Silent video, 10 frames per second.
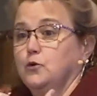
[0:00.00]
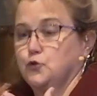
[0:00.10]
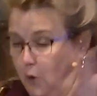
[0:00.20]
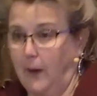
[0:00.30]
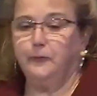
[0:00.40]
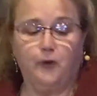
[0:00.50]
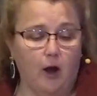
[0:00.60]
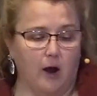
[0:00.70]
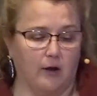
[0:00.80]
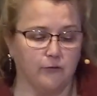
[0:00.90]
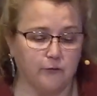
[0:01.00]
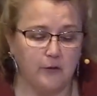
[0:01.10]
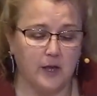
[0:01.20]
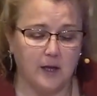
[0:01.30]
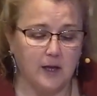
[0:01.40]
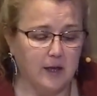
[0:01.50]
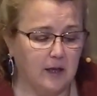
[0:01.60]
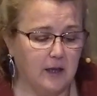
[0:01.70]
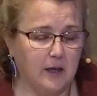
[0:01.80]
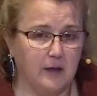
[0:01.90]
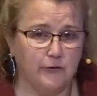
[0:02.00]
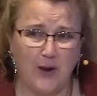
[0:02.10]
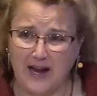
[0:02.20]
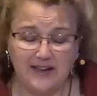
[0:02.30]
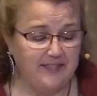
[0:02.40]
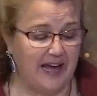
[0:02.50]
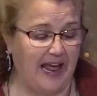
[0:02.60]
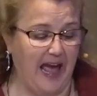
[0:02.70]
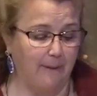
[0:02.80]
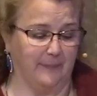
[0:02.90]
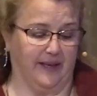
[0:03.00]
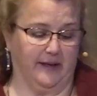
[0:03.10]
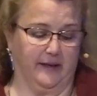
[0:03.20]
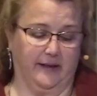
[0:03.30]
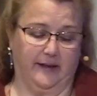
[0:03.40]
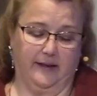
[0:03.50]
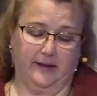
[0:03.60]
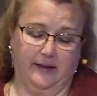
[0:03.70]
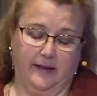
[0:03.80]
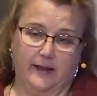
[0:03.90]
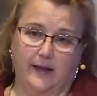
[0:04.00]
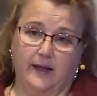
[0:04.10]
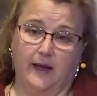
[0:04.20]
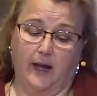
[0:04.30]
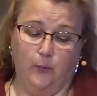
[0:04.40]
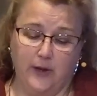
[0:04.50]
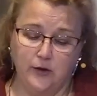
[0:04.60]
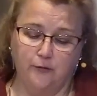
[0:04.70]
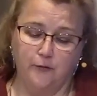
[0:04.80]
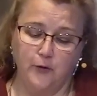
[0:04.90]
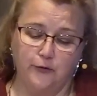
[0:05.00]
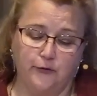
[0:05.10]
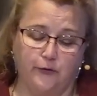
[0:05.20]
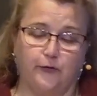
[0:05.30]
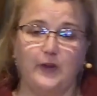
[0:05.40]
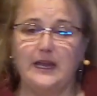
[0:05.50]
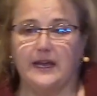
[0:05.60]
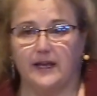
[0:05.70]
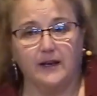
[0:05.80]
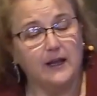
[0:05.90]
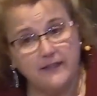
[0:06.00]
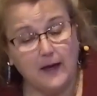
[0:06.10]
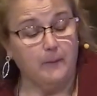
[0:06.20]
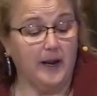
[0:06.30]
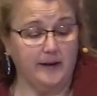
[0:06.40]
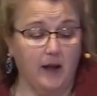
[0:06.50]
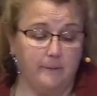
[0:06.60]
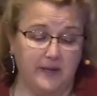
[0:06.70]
drops off. So how did that happen? And when you first see it, that might not